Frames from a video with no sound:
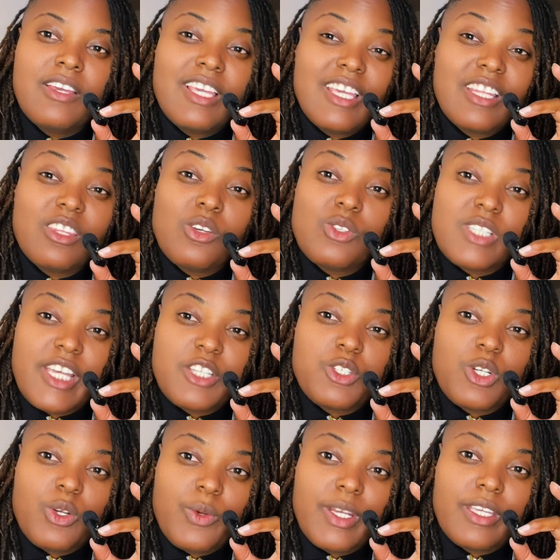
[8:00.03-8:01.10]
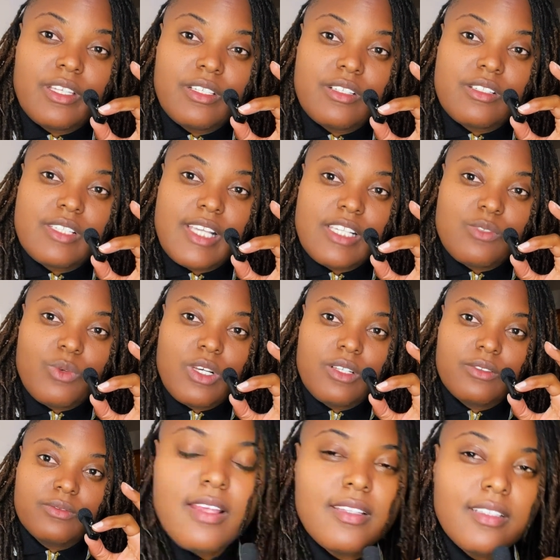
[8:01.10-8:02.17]
Get those extracurriculars as
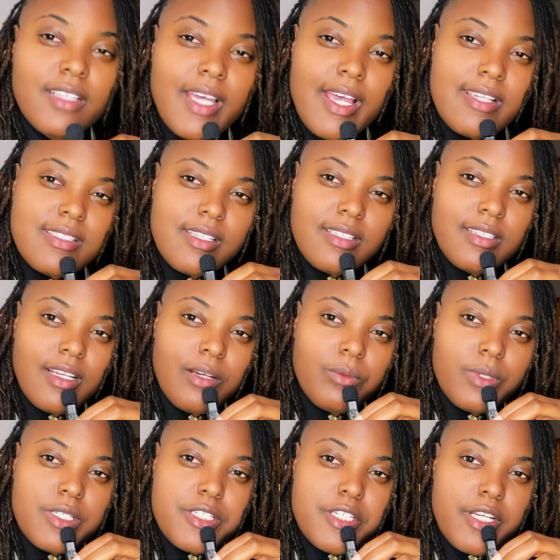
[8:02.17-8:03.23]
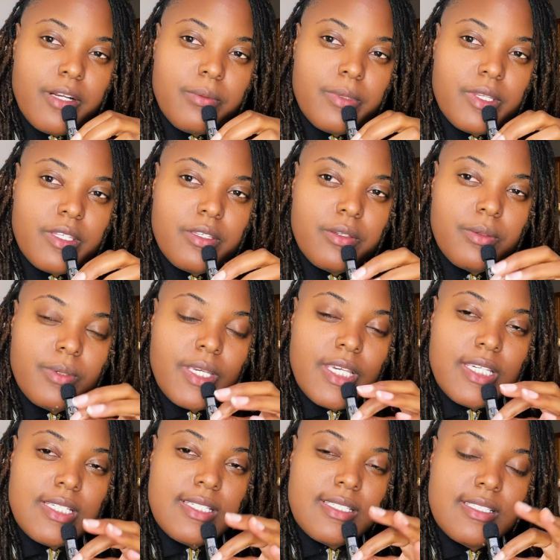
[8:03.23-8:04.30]
well. The last thing that I want to share with you
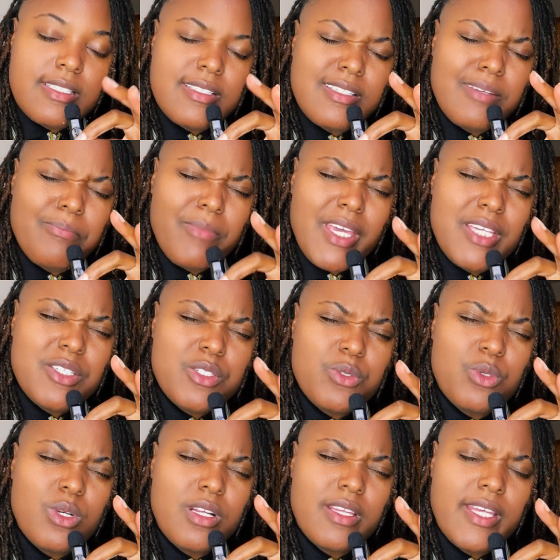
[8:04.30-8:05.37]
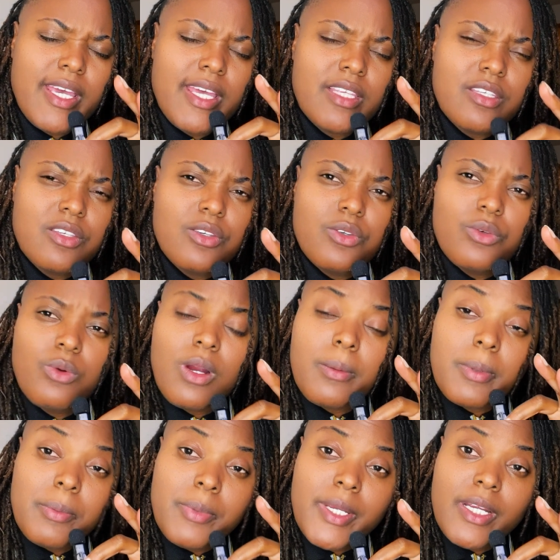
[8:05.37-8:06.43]
is to make sure that you are
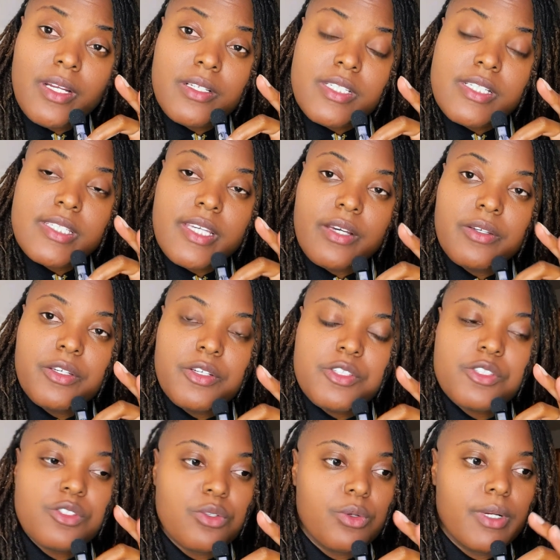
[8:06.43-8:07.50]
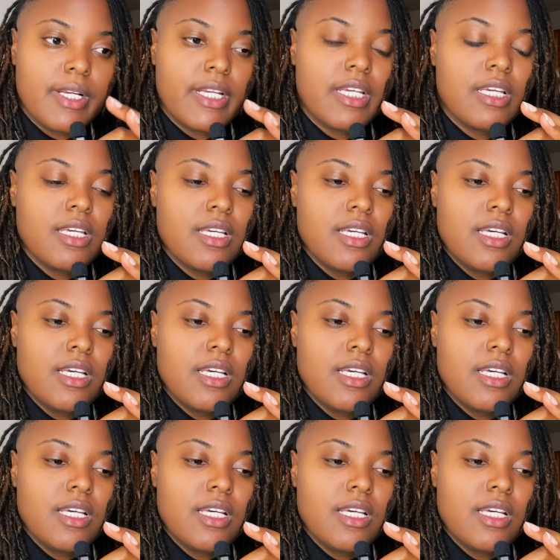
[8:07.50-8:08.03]
prepared to tell your story.